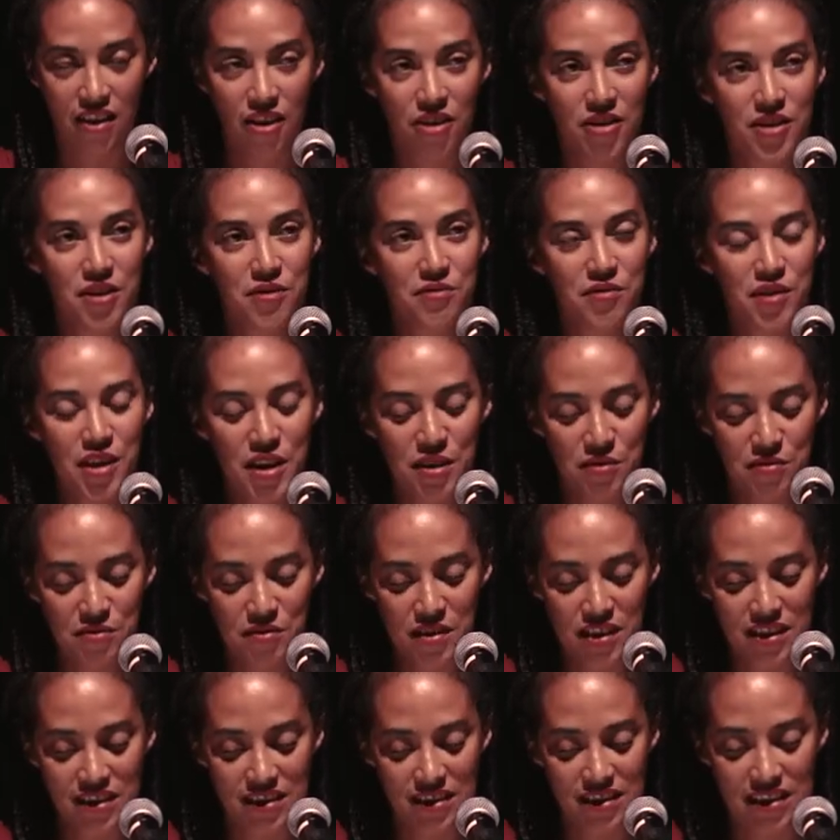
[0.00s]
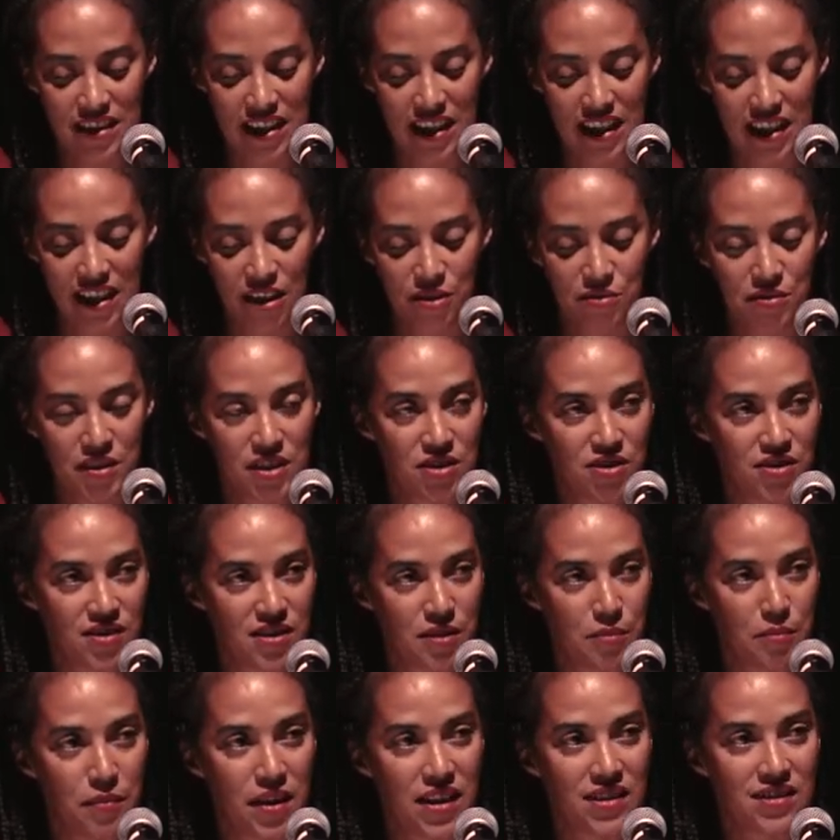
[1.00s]
On the very first day of each
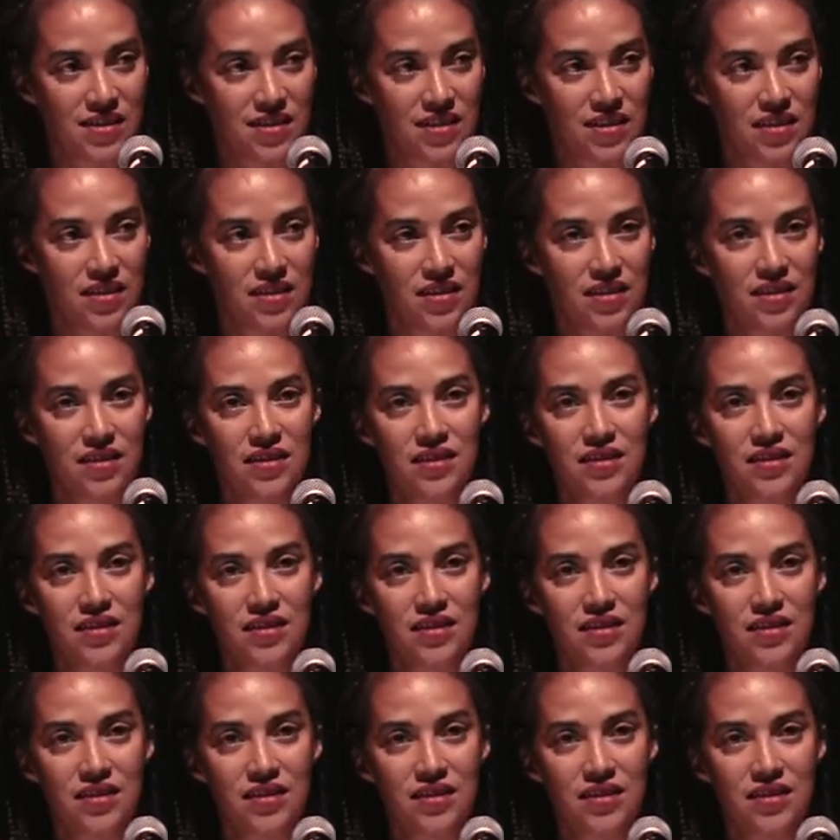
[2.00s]
semester,